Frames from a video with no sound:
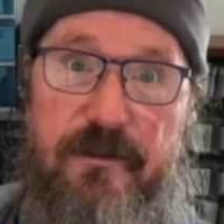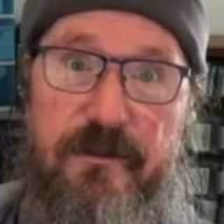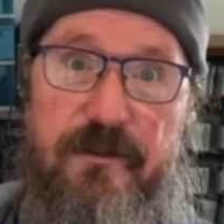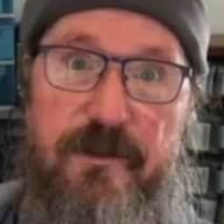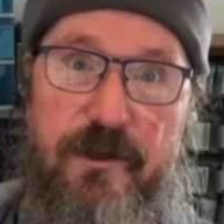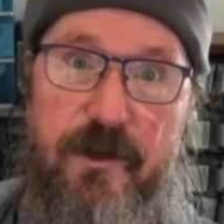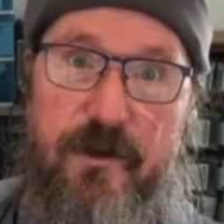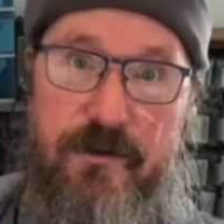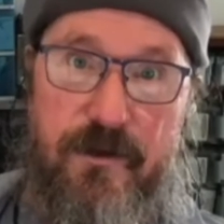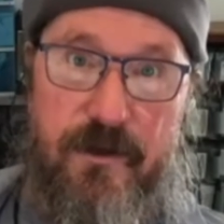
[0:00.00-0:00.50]

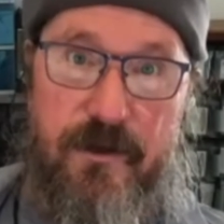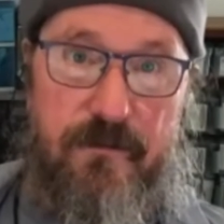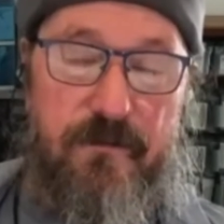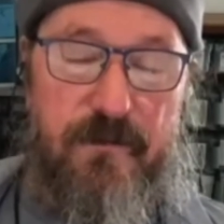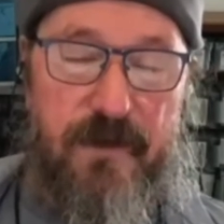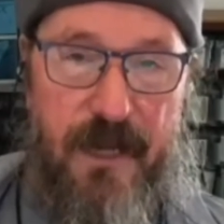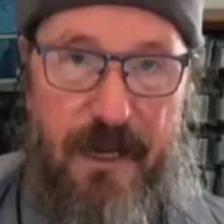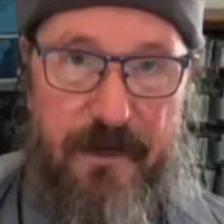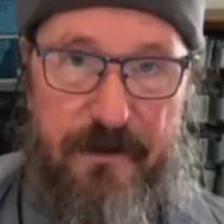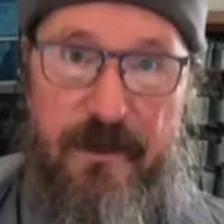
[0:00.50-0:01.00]
You know, you
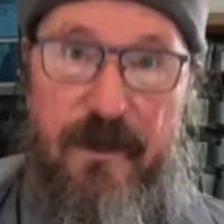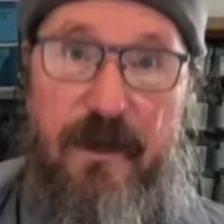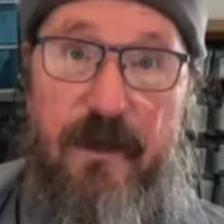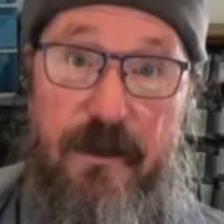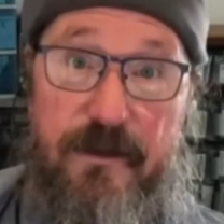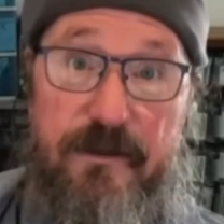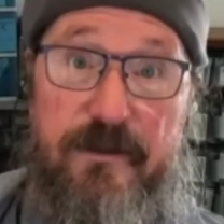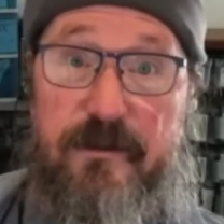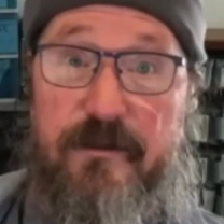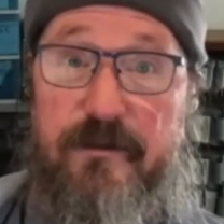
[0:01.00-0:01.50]
had to
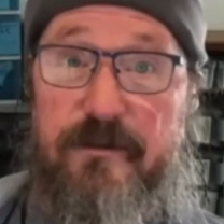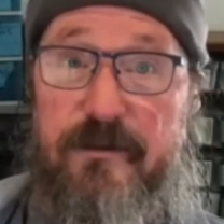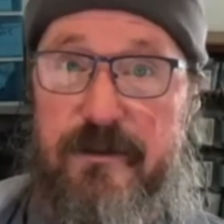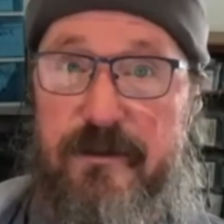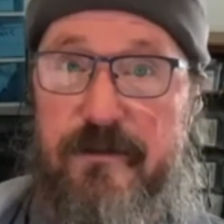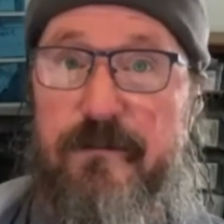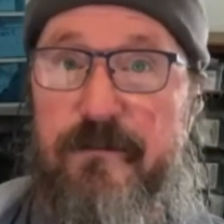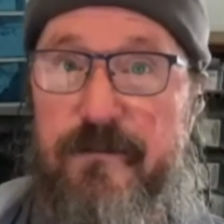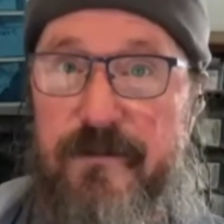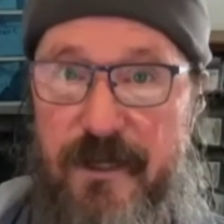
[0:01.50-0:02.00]
hustle
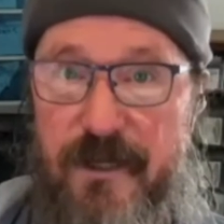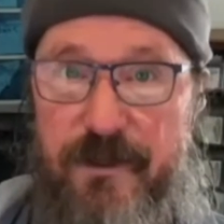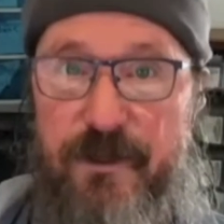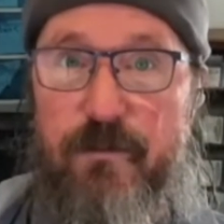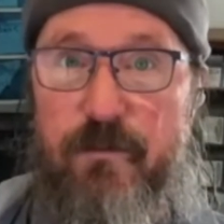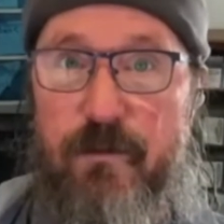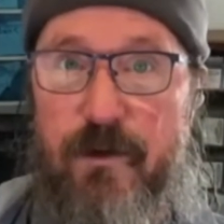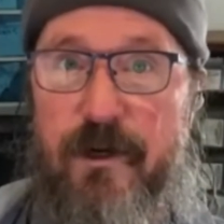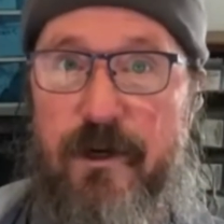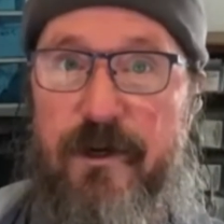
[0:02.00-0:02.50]
to get the
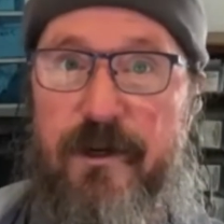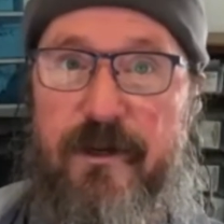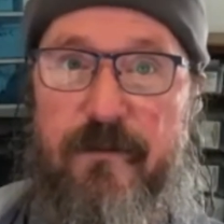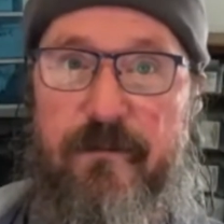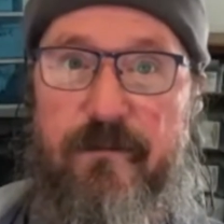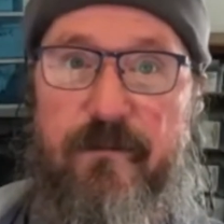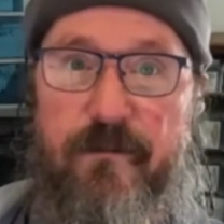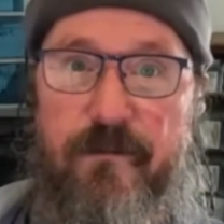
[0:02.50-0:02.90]
work and